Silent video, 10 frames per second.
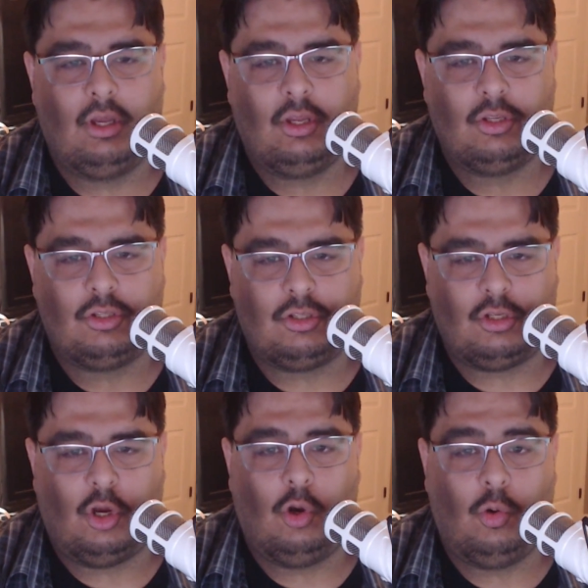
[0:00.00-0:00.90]

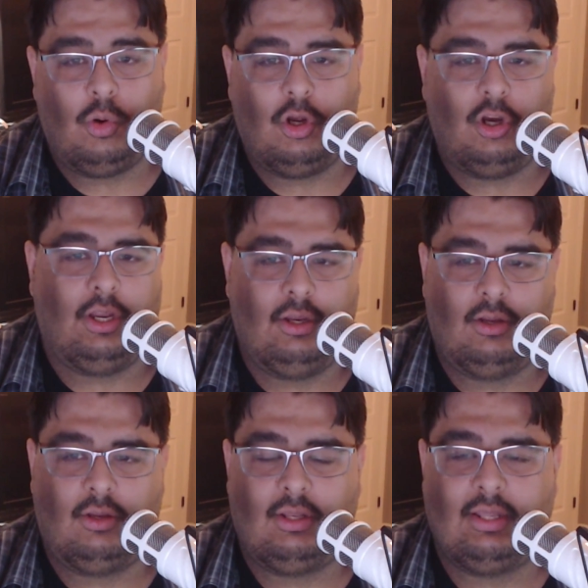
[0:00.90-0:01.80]
so good
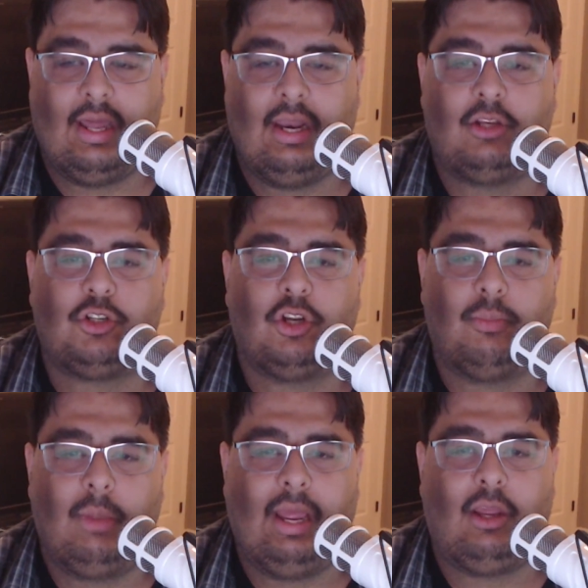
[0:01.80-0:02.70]
that it should
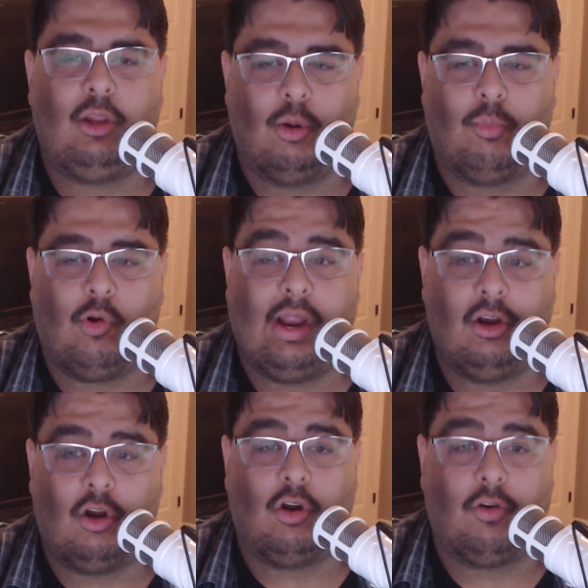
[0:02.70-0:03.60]
make your brain
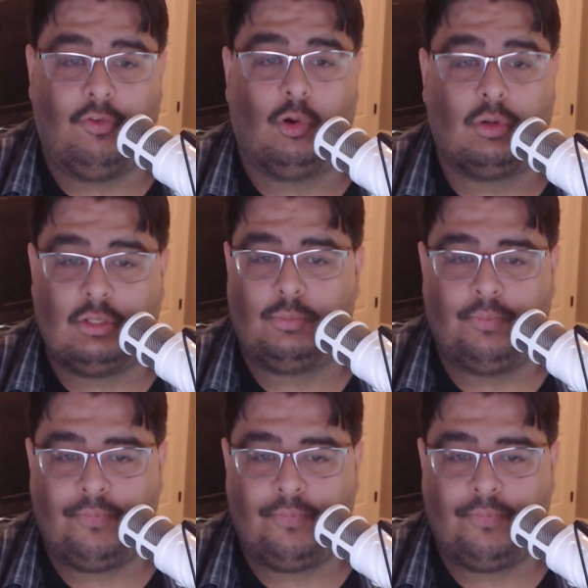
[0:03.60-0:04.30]
hurt, folks.